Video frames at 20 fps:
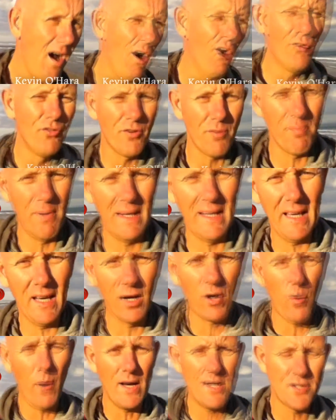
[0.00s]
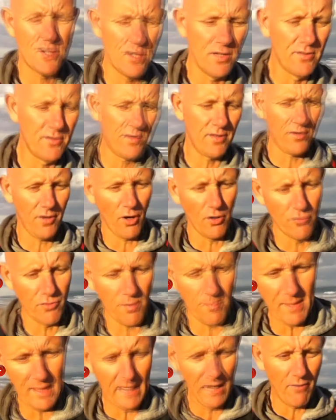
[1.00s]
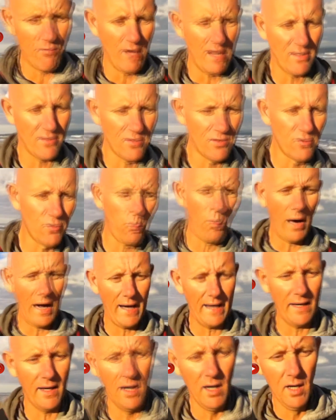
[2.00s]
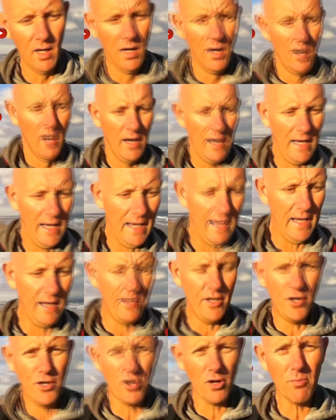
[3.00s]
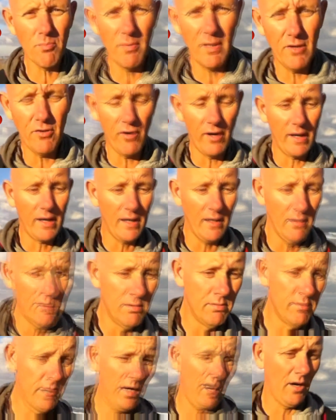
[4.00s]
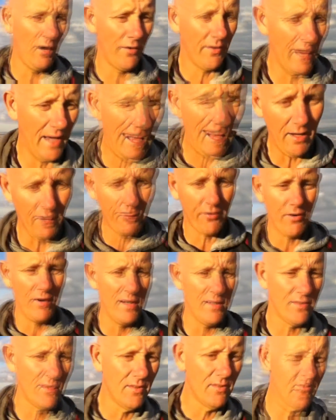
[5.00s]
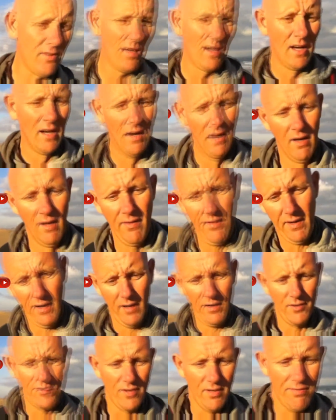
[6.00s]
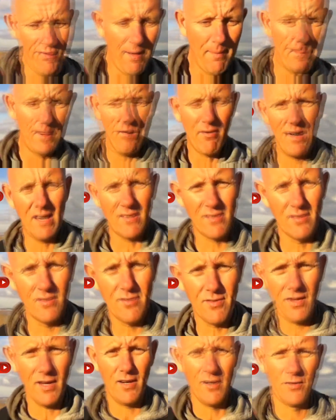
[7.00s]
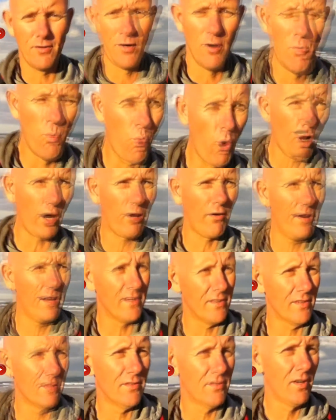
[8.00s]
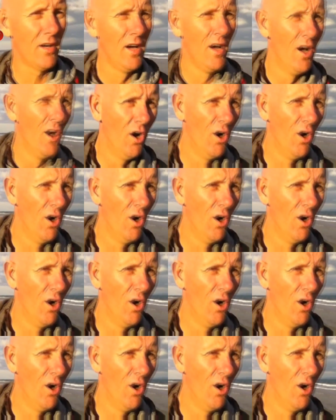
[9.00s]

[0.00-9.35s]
100 million questions, there's 100 million reasons why you shouldn't be drinking. You know, there are health reasons, there's family reasons, there's work reasons,